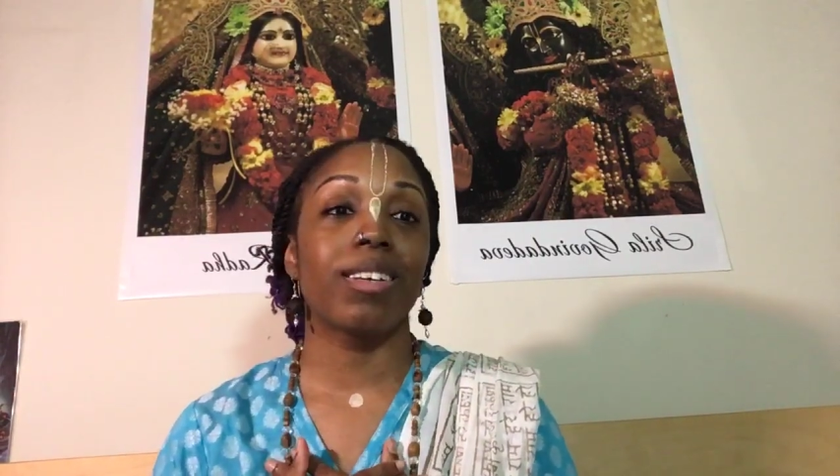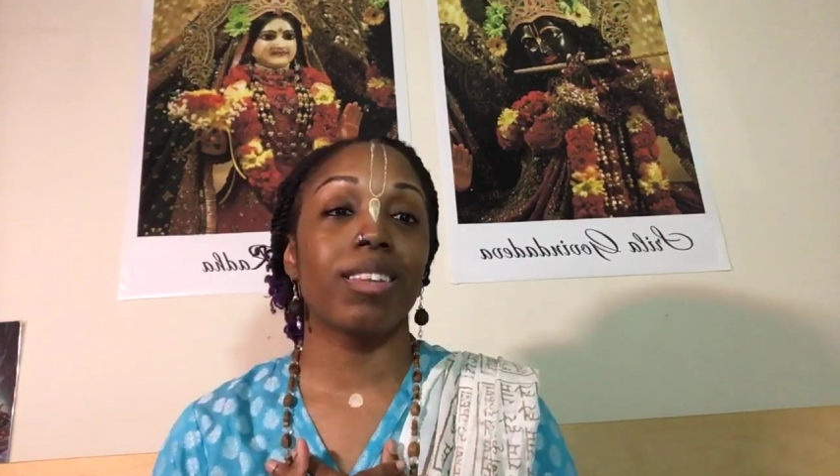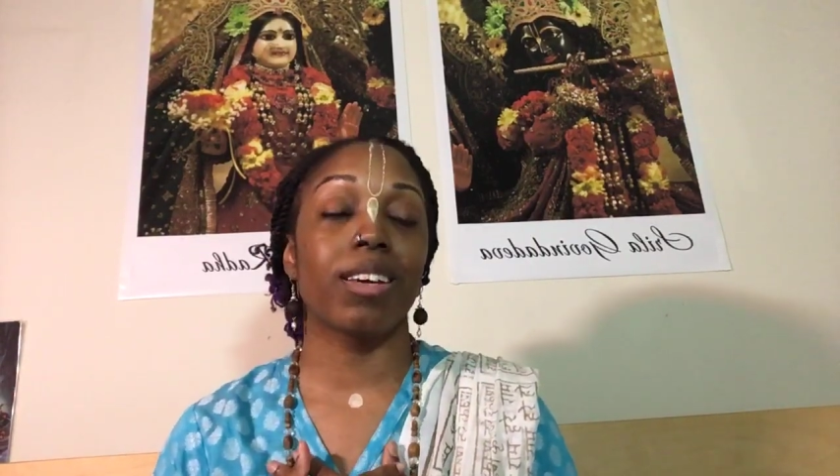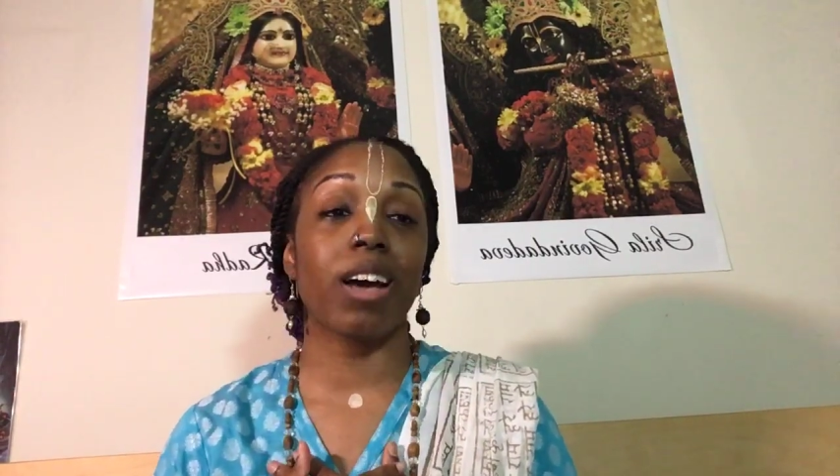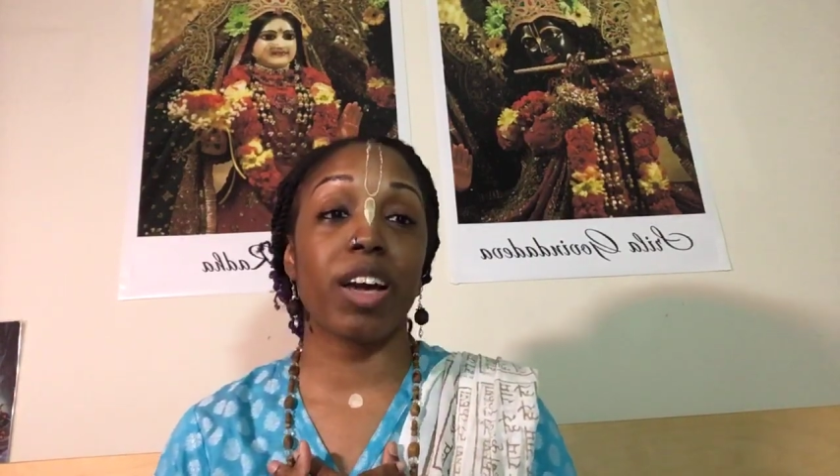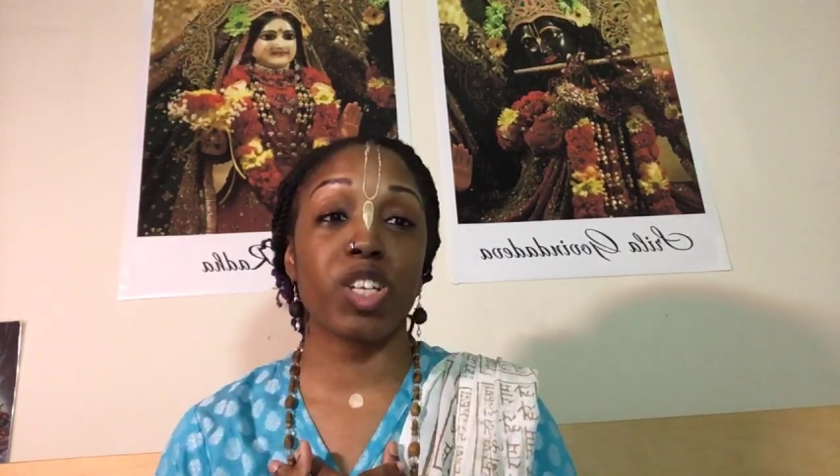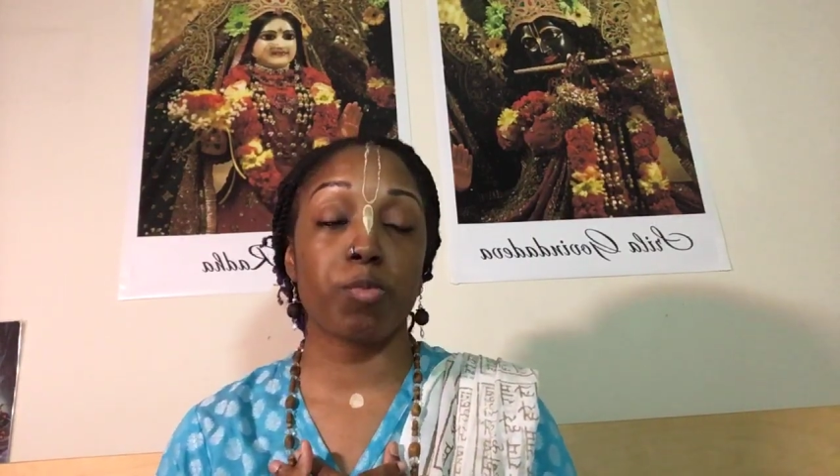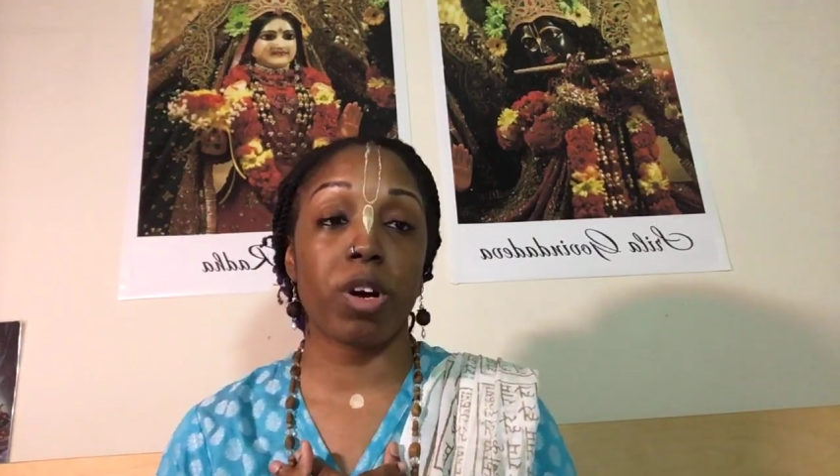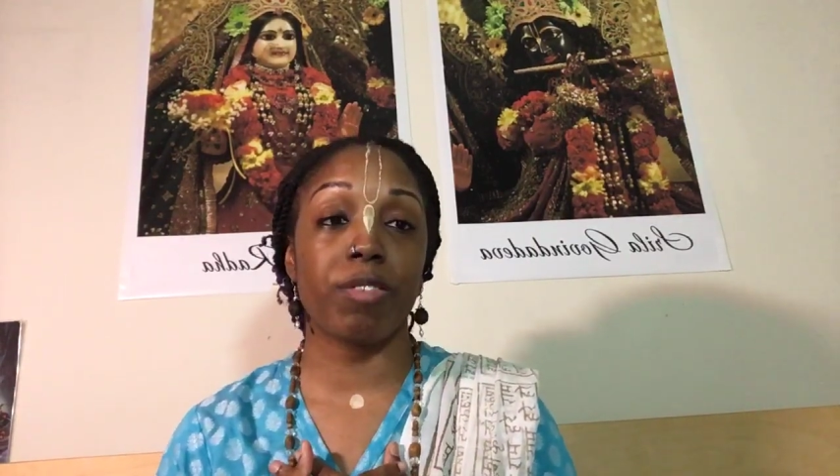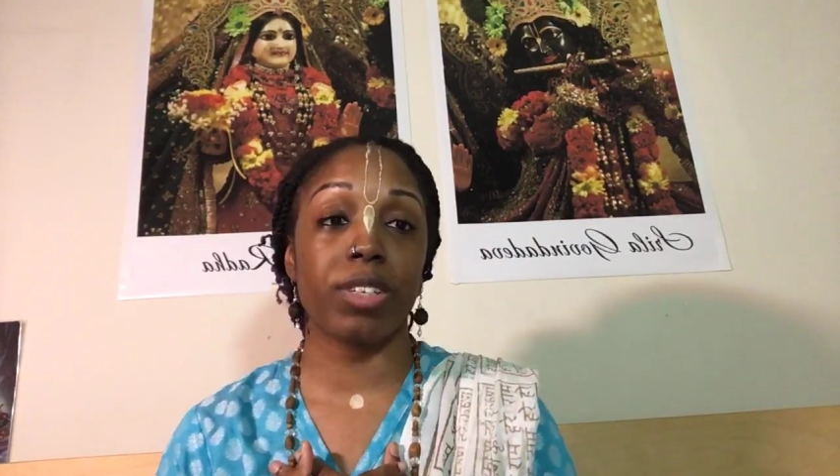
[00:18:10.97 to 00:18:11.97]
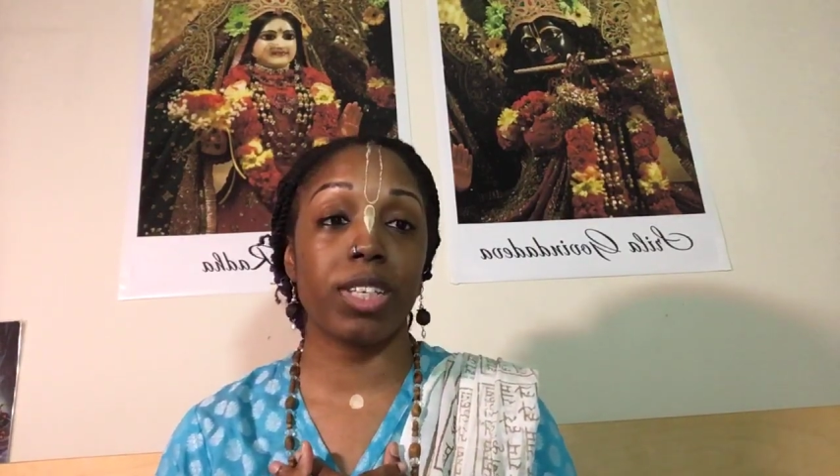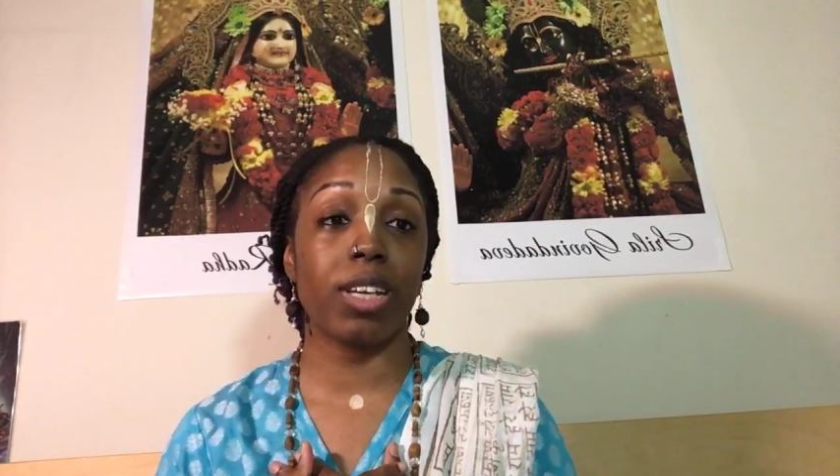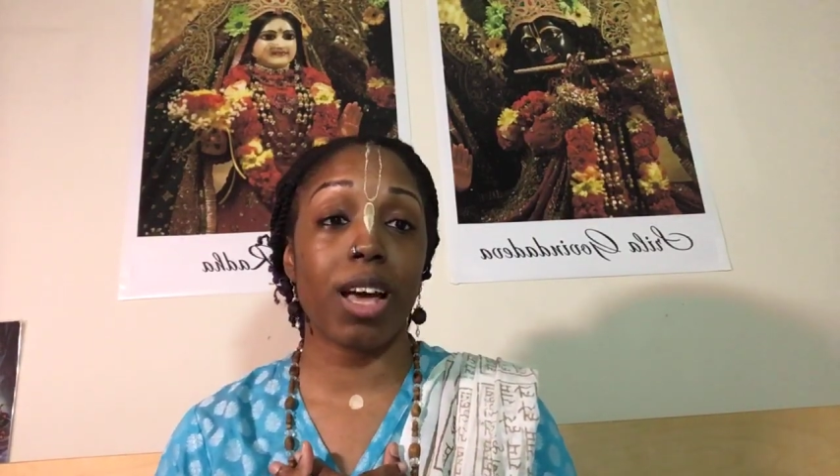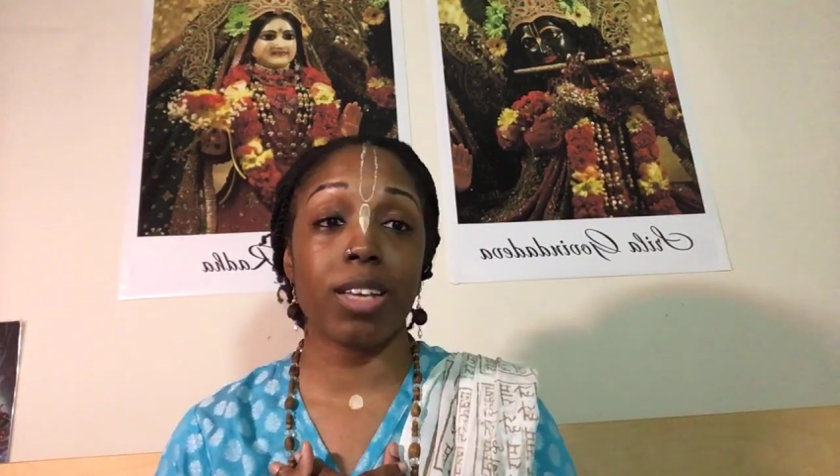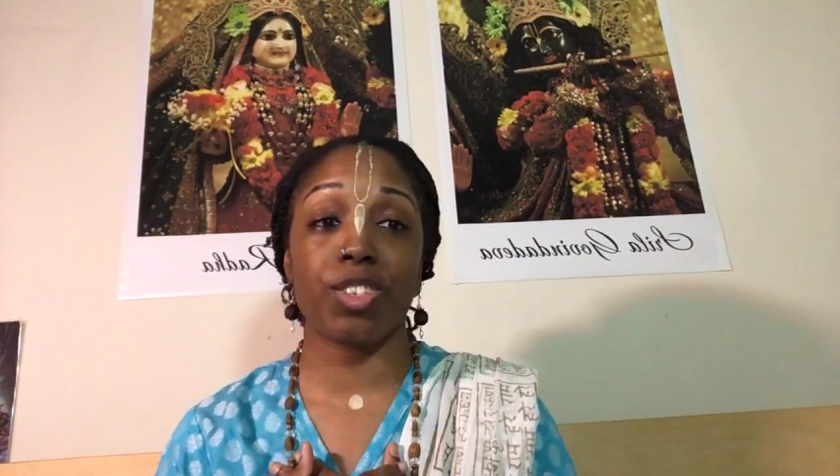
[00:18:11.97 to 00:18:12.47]
the goddess Parvati
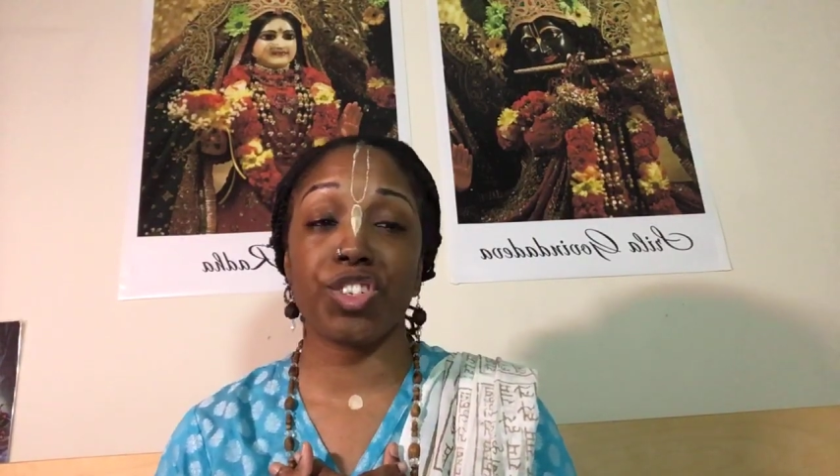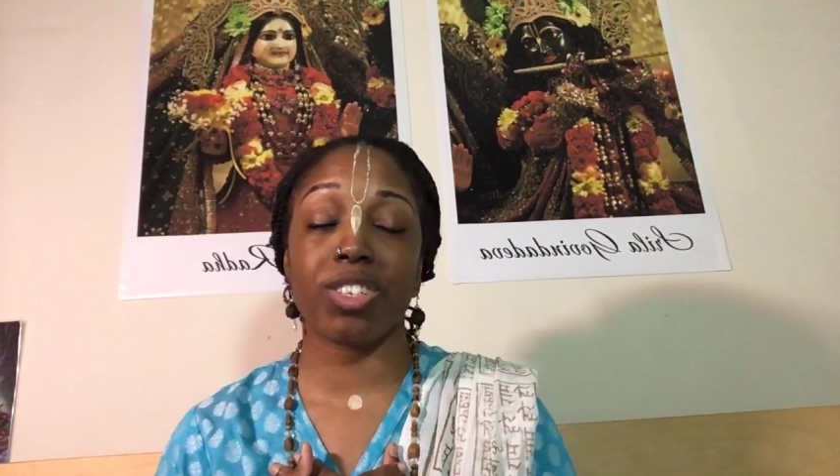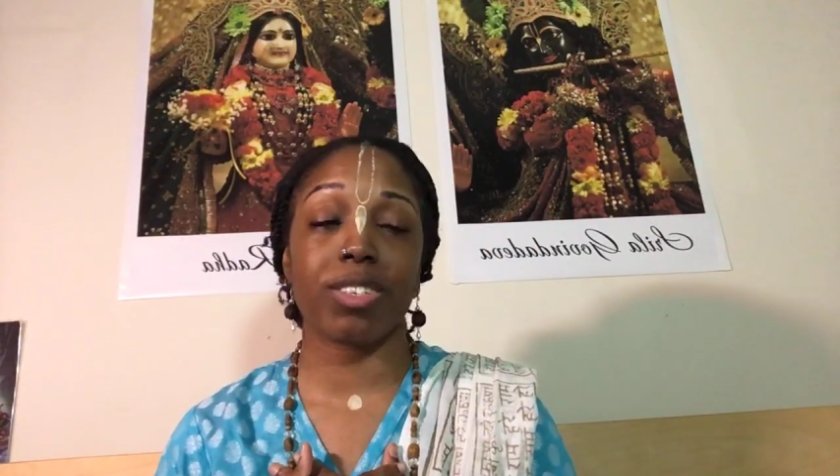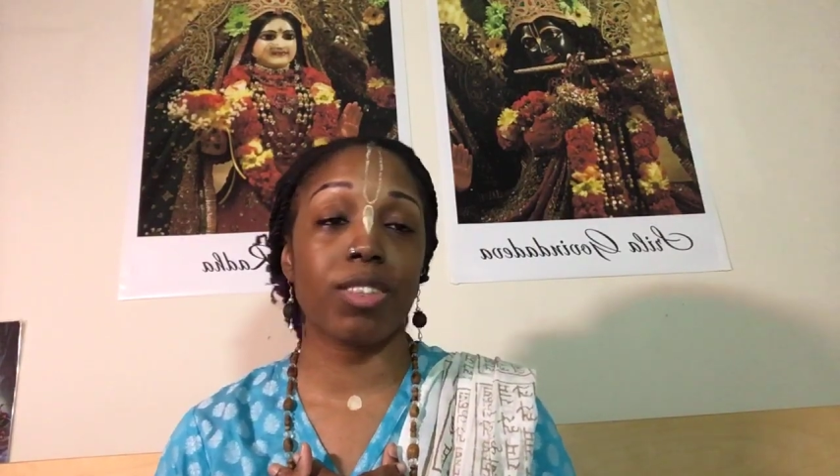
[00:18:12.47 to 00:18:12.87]
as just